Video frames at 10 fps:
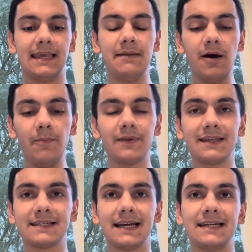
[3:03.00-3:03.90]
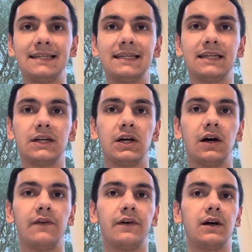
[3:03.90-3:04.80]
came up with this idea
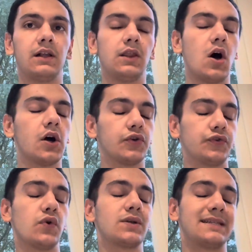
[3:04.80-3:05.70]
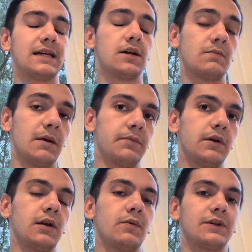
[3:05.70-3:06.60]
of a long short-term
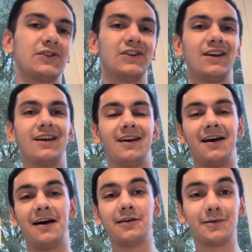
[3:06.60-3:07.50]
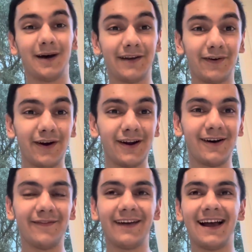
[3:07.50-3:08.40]
memory, which you might have heard
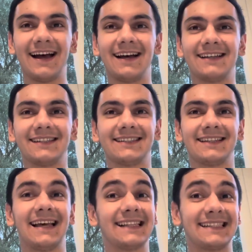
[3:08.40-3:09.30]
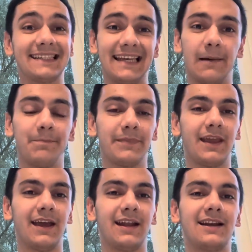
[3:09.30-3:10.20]
of as LSTM.
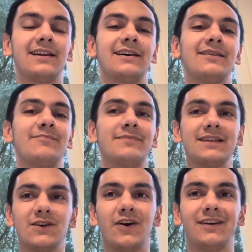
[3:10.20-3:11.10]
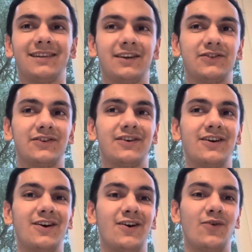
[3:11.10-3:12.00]
And this architecture
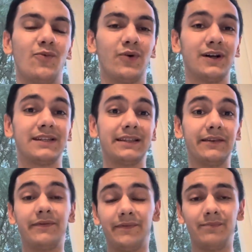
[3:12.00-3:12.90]
was a